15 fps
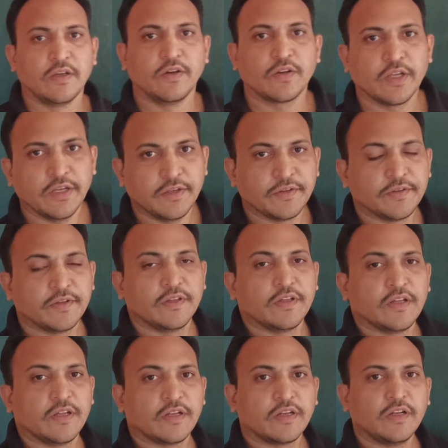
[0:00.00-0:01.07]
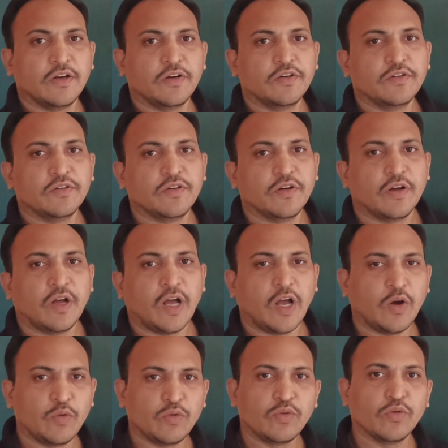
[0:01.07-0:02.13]
Okay, now
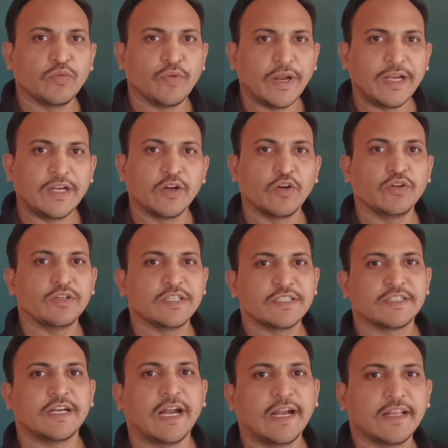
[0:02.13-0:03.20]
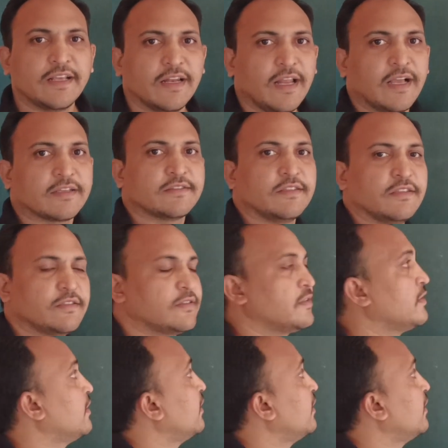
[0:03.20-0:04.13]
how to find out this radical axis,